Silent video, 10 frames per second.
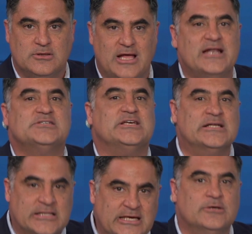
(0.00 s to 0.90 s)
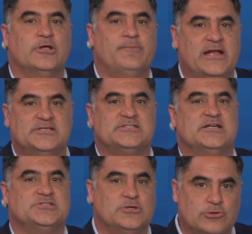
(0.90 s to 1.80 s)
That is illegal in many
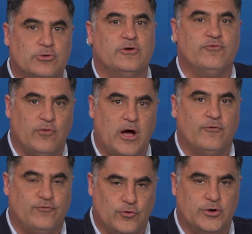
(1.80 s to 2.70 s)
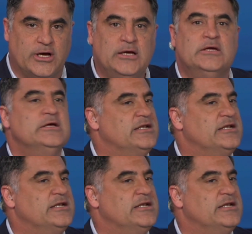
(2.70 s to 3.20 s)
states, including uh, Florida.